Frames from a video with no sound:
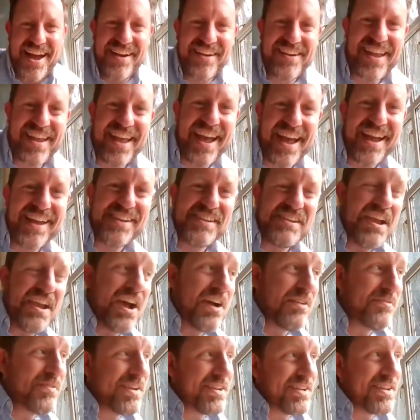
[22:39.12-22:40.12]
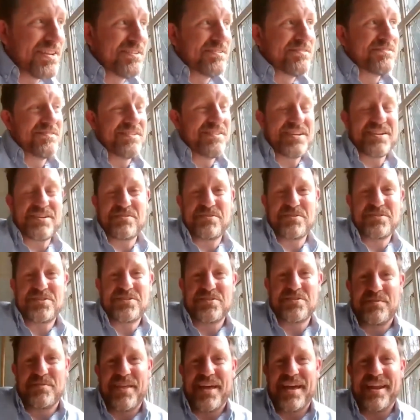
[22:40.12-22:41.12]
Okay, yeah, we can always
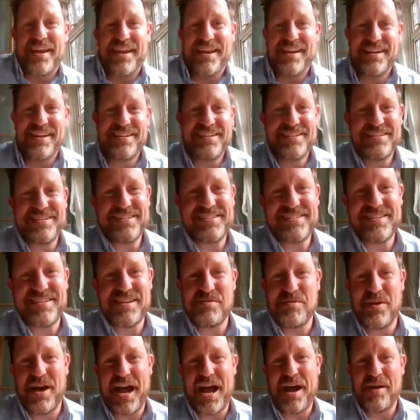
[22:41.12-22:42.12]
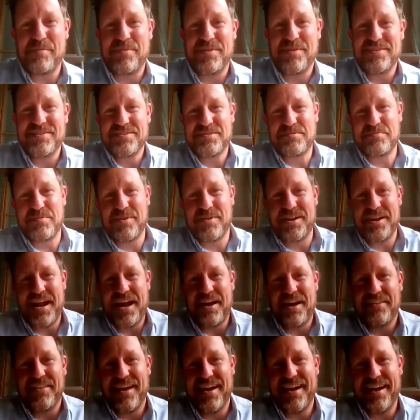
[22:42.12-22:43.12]
drop that in and just see what happens. Put it
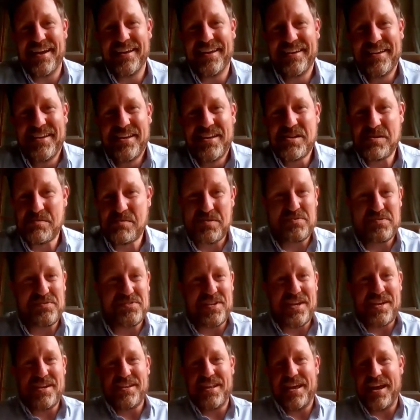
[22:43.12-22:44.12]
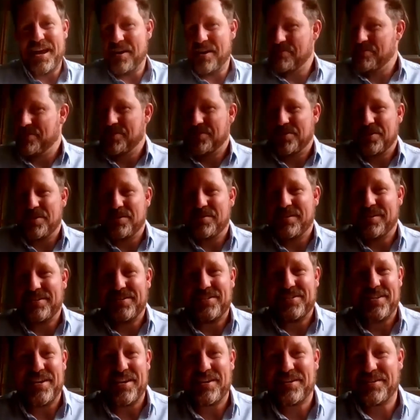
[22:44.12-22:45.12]
out there. We've seen that if you do
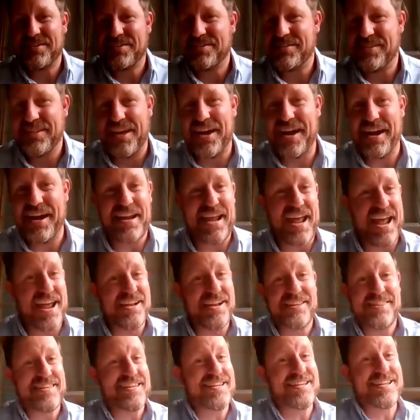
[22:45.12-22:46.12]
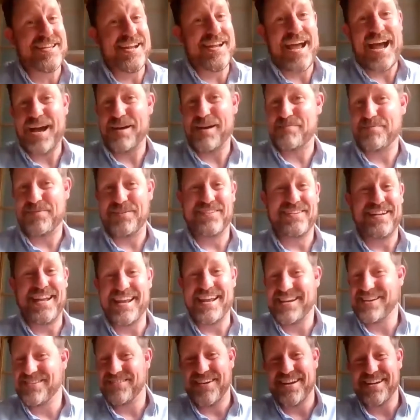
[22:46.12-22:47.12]
these things, like, anything can happen
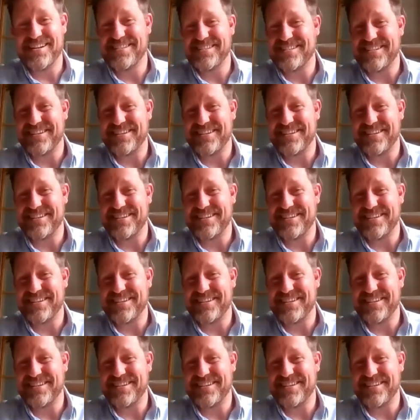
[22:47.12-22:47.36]
anyway.